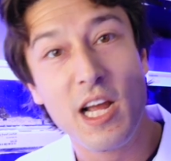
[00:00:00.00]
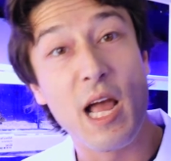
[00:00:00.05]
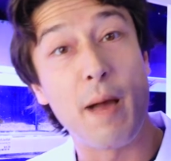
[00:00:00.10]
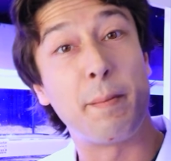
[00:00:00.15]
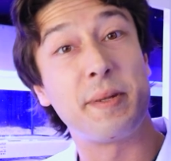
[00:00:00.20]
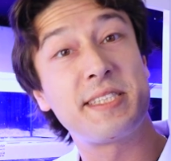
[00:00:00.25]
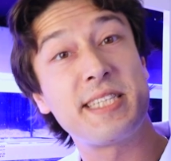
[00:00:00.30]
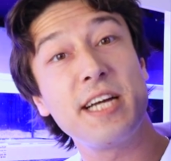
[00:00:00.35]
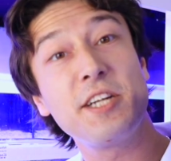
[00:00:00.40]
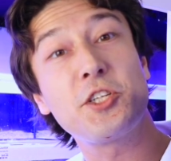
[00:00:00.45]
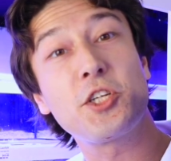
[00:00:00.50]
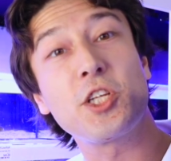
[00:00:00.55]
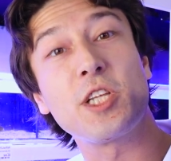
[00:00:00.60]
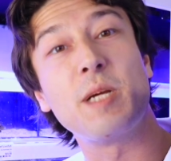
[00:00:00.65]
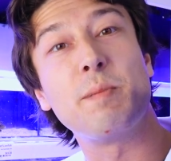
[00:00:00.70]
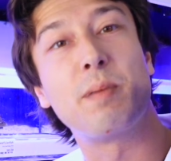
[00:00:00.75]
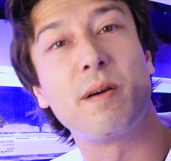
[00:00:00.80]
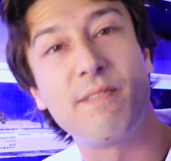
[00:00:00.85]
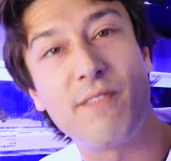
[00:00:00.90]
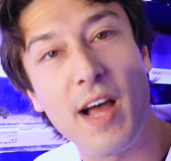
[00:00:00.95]
and
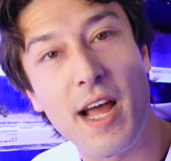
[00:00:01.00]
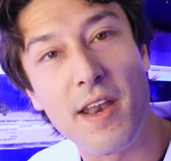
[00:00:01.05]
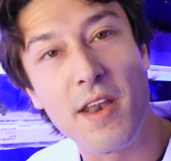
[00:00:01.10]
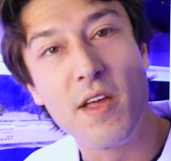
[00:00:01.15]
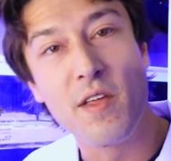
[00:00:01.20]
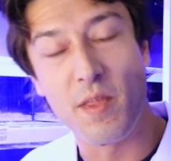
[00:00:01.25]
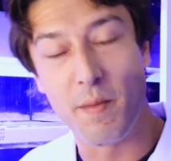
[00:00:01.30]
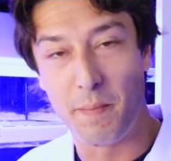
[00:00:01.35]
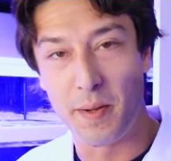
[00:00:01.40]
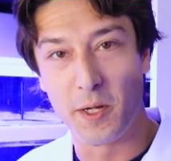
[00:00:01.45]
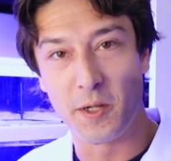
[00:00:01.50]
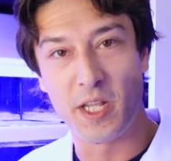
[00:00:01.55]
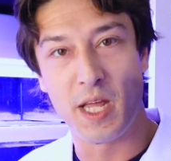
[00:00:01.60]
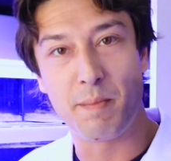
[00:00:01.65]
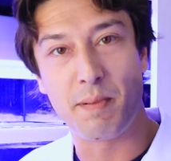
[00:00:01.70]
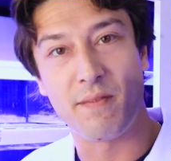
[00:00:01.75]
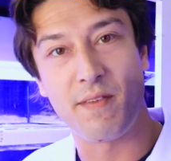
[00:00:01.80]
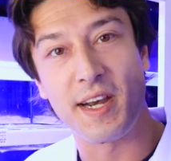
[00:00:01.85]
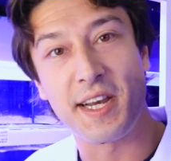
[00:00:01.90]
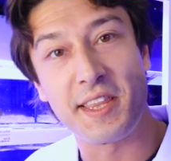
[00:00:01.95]
potentially prevent the
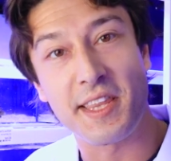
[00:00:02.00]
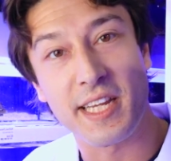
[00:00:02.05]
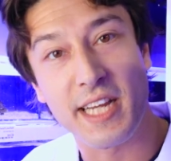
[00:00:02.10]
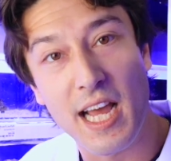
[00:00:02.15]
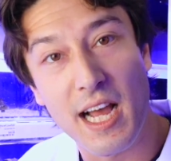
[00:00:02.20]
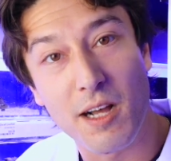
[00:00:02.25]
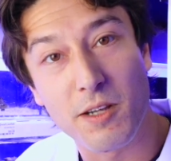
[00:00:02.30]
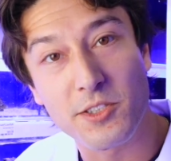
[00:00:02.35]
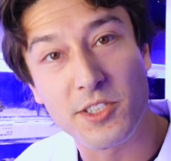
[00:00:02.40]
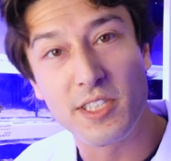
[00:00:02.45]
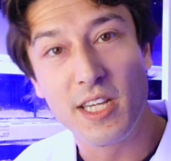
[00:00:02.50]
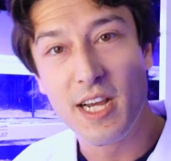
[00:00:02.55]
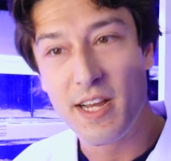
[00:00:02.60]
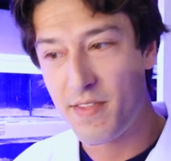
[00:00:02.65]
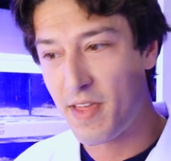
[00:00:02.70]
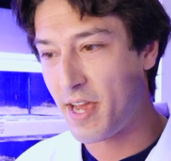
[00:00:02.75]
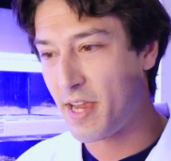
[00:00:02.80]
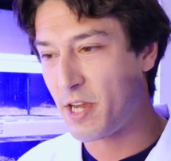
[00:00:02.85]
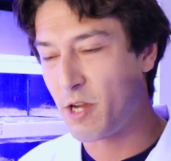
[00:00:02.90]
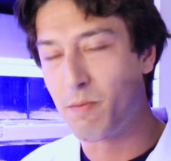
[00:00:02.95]
buildup of anything else
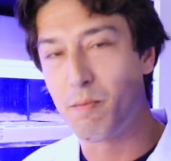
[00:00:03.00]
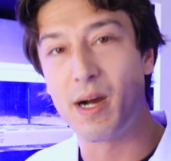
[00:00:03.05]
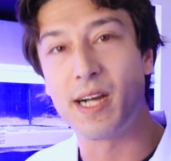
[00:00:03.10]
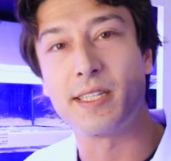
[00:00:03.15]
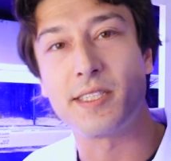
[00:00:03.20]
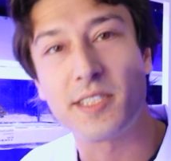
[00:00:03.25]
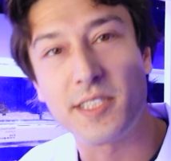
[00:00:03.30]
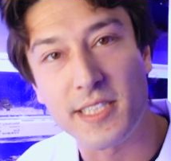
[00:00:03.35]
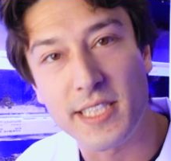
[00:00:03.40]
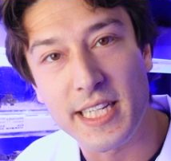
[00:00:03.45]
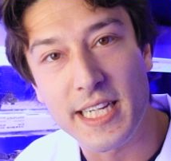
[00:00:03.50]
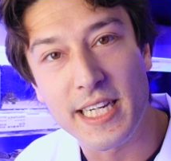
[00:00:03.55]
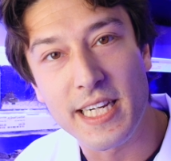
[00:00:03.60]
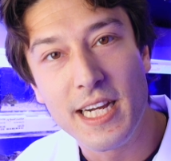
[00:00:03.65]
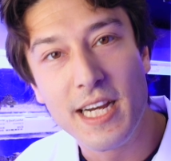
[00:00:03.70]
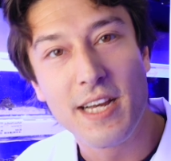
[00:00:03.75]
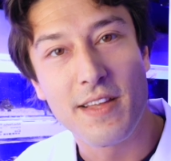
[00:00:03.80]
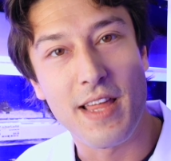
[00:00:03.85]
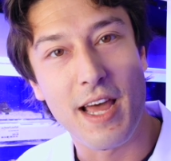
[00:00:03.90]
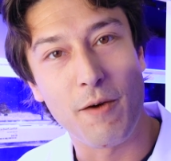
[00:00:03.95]
that you might see
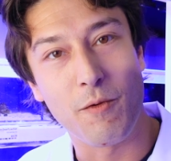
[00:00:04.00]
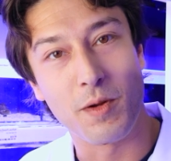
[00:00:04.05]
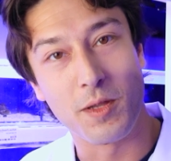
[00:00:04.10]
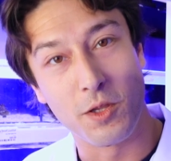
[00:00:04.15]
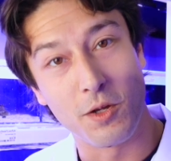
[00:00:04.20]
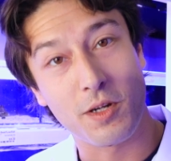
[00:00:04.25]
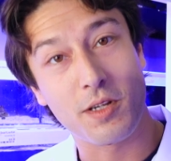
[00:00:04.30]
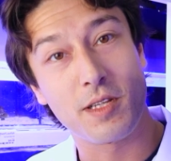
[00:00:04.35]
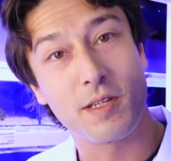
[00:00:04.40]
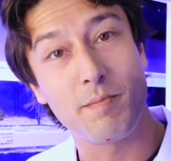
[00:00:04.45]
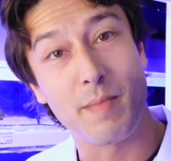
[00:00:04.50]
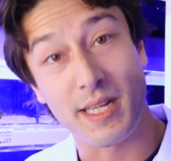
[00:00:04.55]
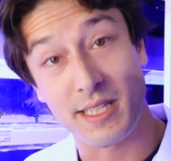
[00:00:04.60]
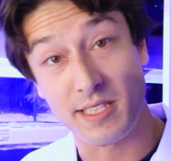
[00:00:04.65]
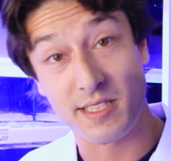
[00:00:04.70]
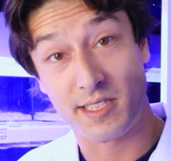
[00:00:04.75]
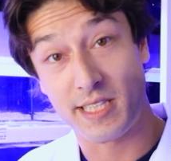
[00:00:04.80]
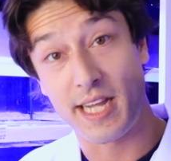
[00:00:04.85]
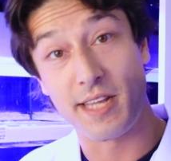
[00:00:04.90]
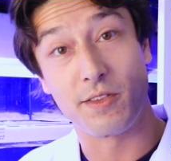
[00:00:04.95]
that would make
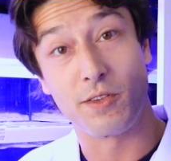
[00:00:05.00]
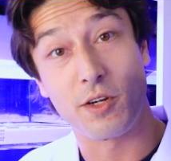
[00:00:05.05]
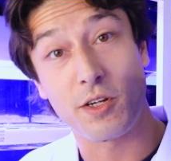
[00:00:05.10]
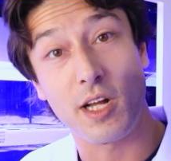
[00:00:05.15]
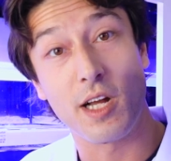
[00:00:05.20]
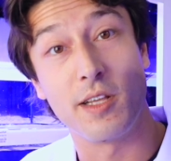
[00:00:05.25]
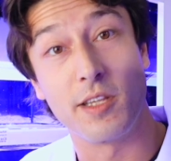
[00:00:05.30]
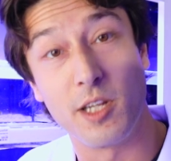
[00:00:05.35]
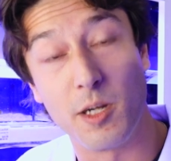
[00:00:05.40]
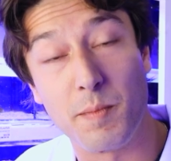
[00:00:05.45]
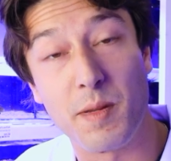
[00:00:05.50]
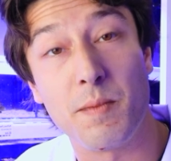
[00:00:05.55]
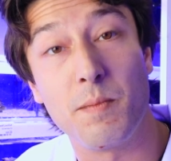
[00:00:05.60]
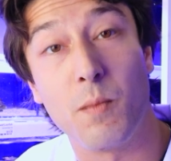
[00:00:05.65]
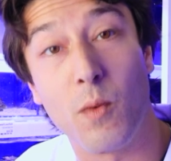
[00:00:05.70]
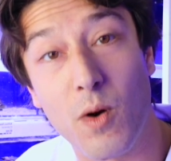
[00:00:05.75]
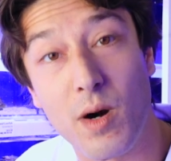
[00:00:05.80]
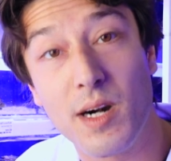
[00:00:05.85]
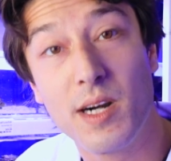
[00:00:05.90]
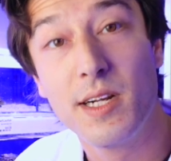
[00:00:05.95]
the sand look a little bit
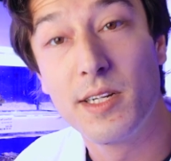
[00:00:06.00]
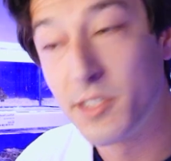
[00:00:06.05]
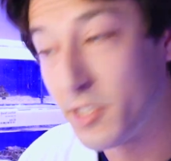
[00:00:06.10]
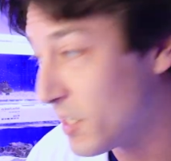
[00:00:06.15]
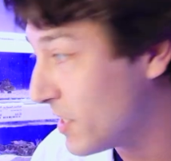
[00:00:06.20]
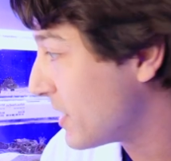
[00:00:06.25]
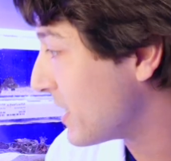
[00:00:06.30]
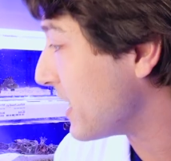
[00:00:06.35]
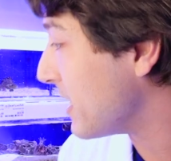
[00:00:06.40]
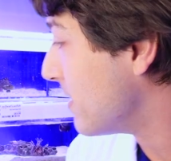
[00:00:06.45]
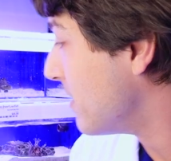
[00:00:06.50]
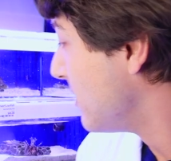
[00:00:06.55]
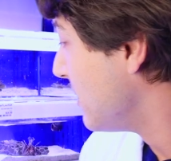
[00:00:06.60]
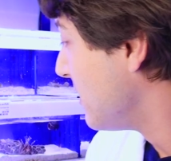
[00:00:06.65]
more dirty.